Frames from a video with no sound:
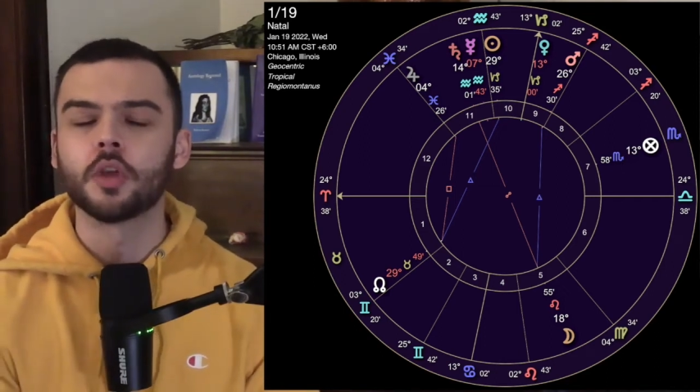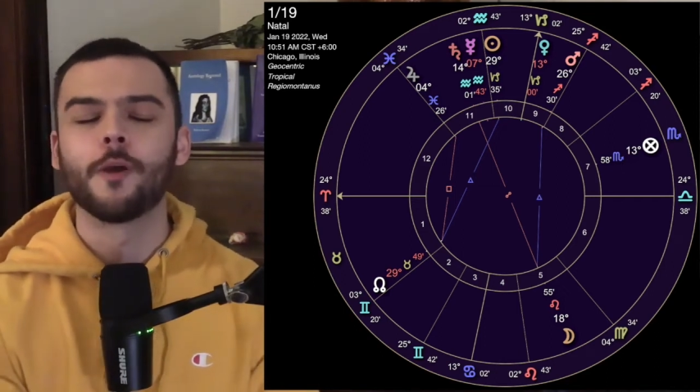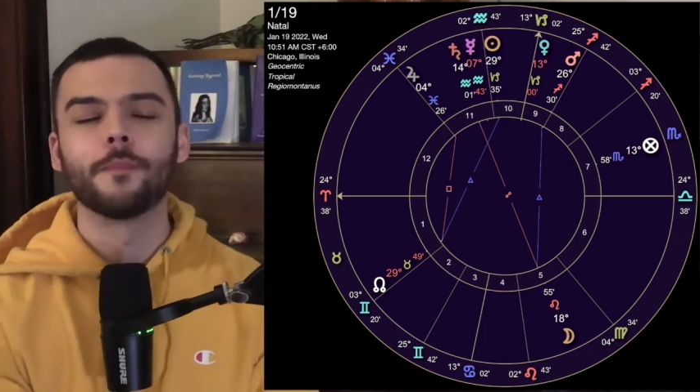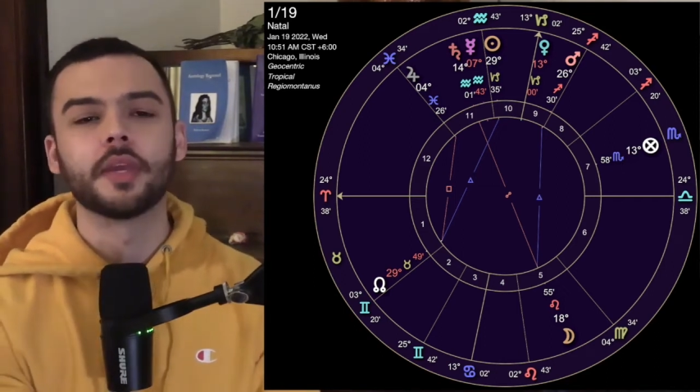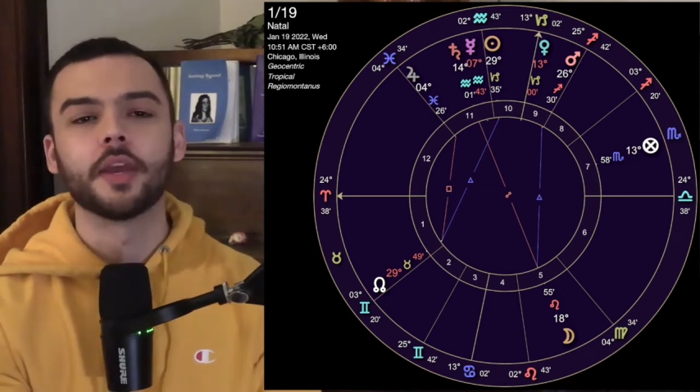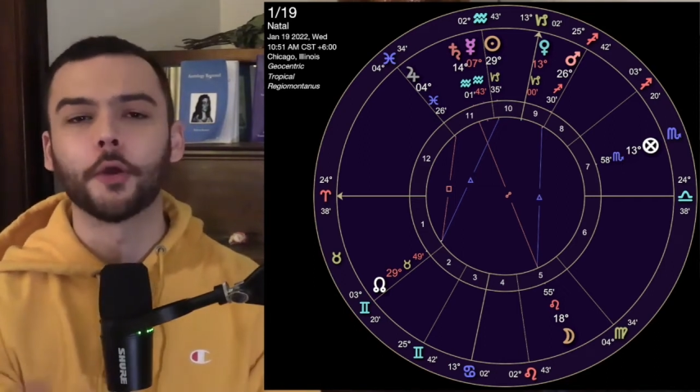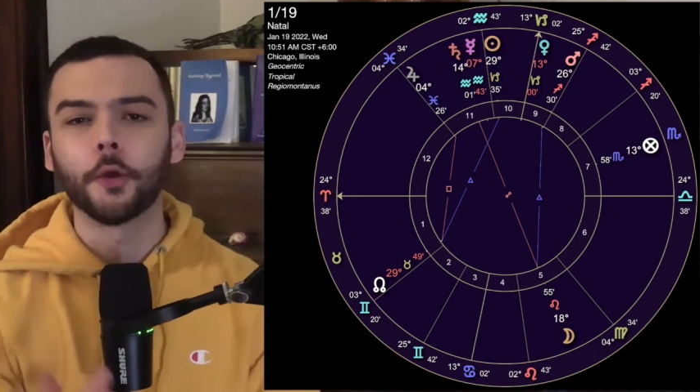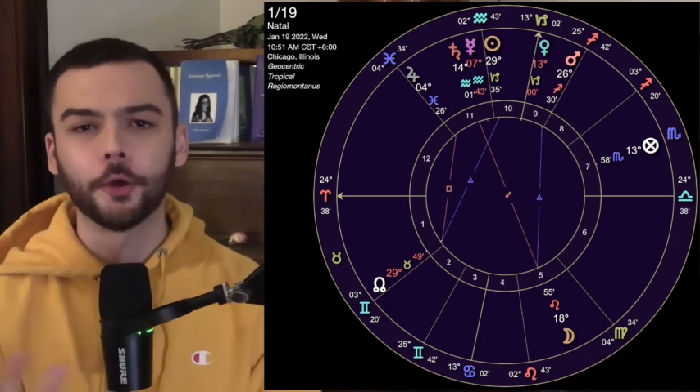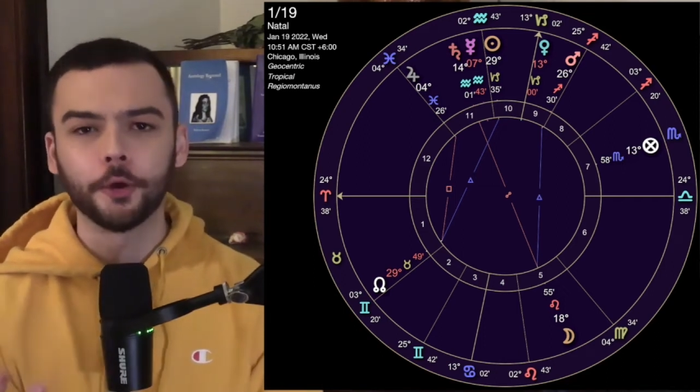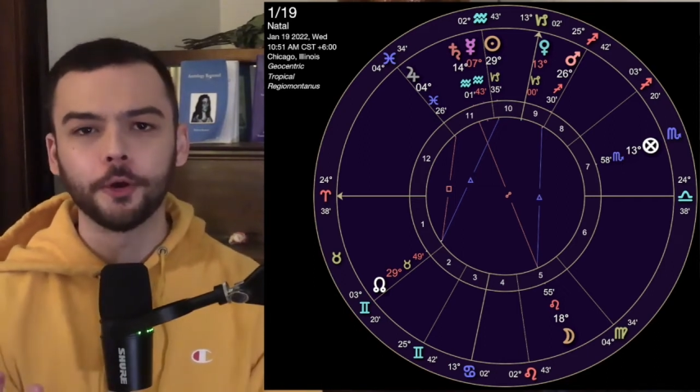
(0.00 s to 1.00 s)
are being
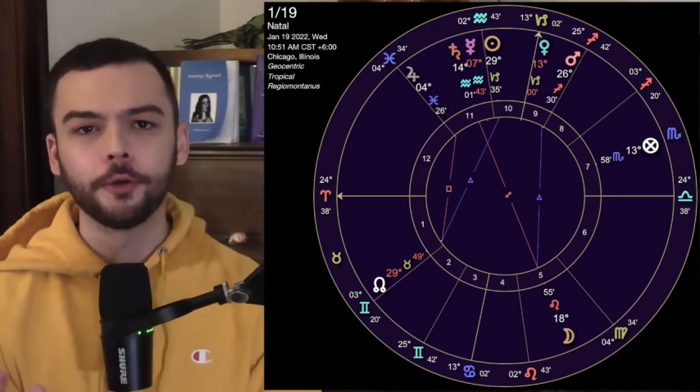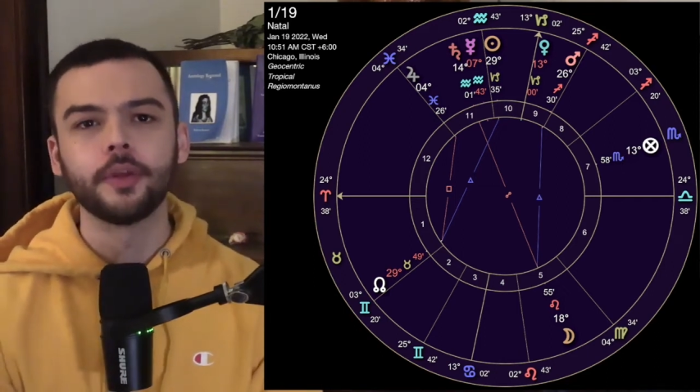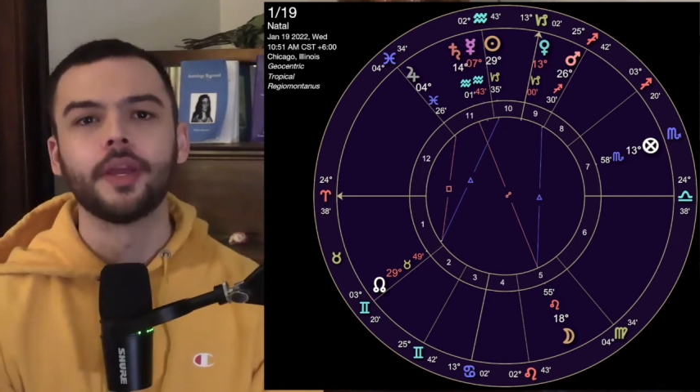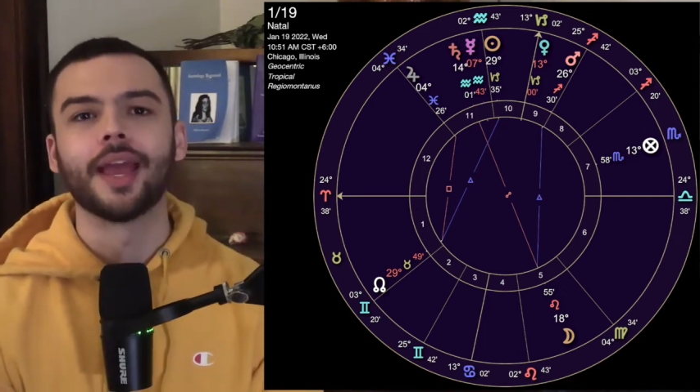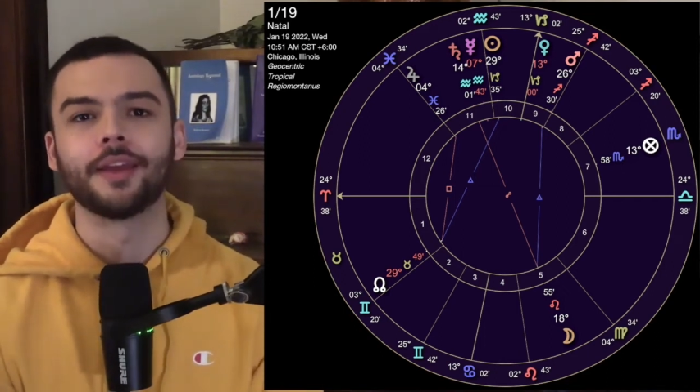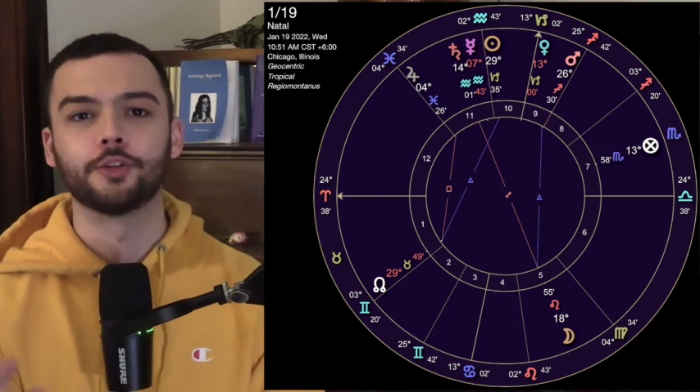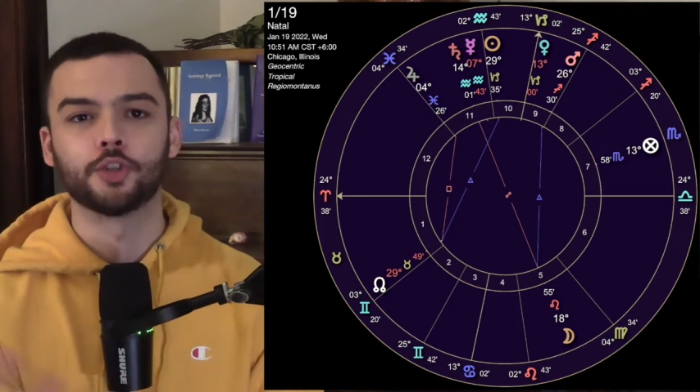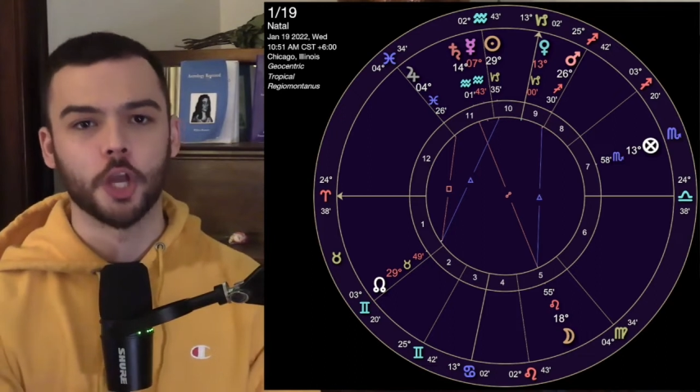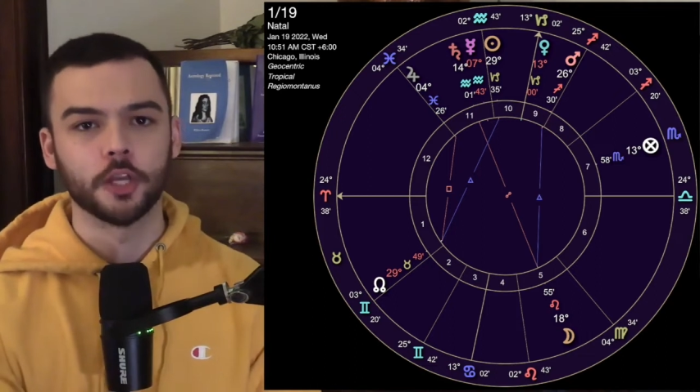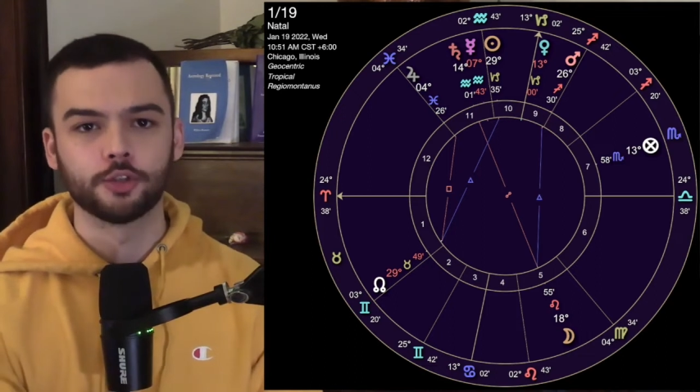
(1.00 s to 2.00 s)
heard and
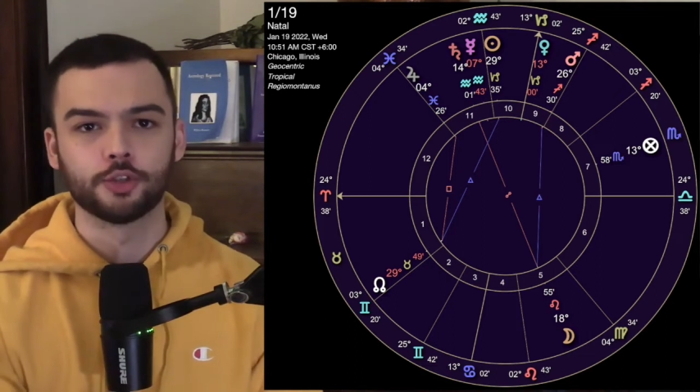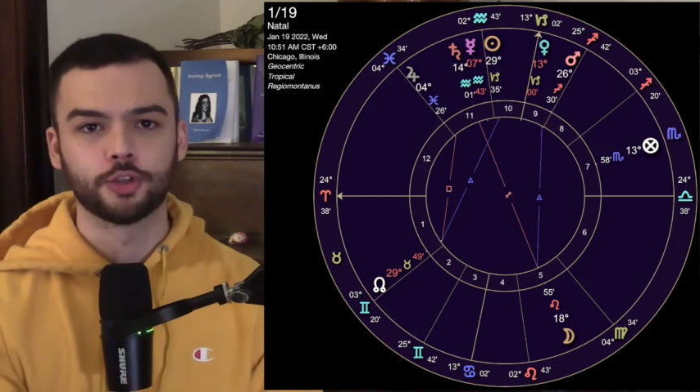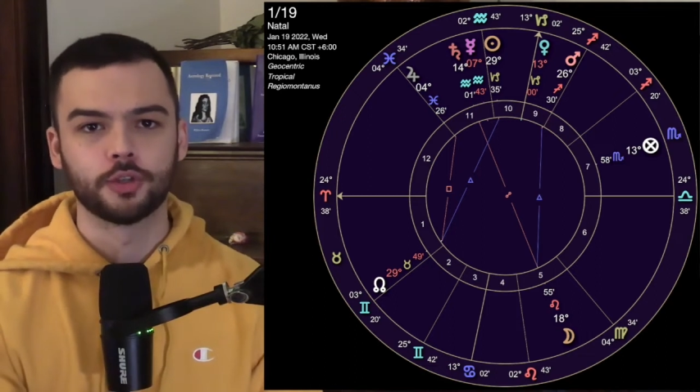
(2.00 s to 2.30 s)
judged.